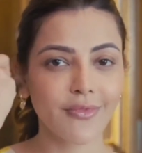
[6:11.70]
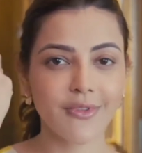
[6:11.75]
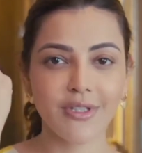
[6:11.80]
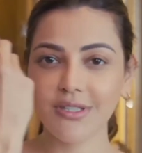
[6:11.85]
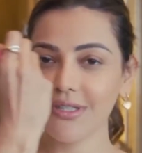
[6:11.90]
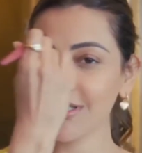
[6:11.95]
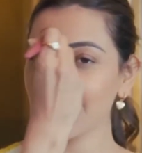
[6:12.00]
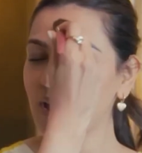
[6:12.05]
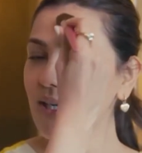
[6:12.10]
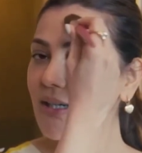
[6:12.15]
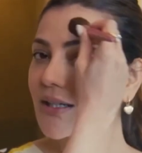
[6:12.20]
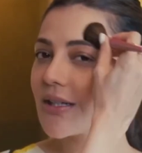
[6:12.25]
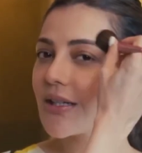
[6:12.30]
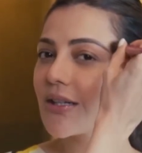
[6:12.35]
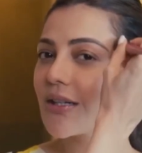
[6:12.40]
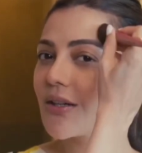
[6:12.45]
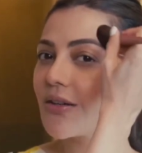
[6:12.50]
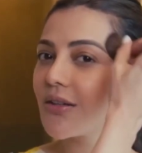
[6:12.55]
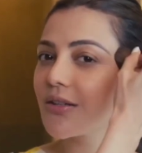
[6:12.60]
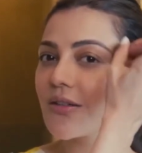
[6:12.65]

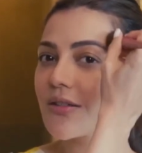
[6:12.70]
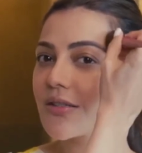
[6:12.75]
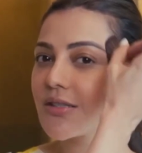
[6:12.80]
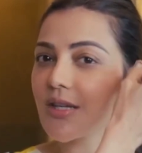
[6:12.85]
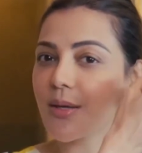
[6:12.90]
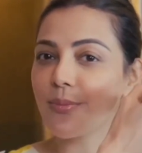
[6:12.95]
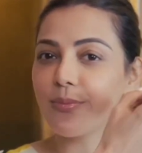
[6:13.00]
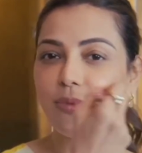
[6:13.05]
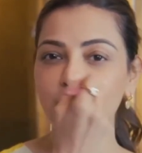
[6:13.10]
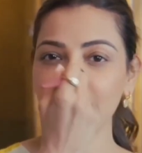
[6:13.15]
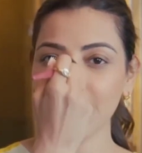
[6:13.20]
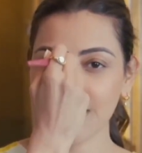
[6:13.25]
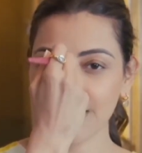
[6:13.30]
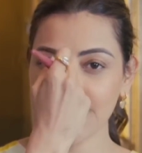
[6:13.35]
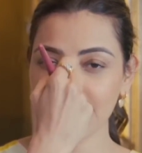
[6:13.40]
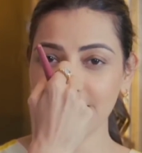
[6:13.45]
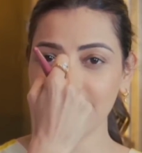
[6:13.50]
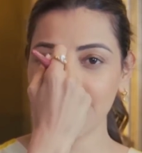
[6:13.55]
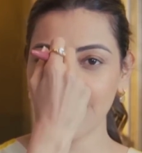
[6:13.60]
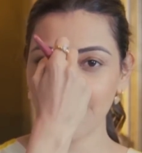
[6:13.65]
Slightly on your
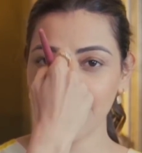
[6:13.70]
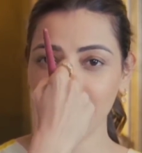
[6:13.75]
temples,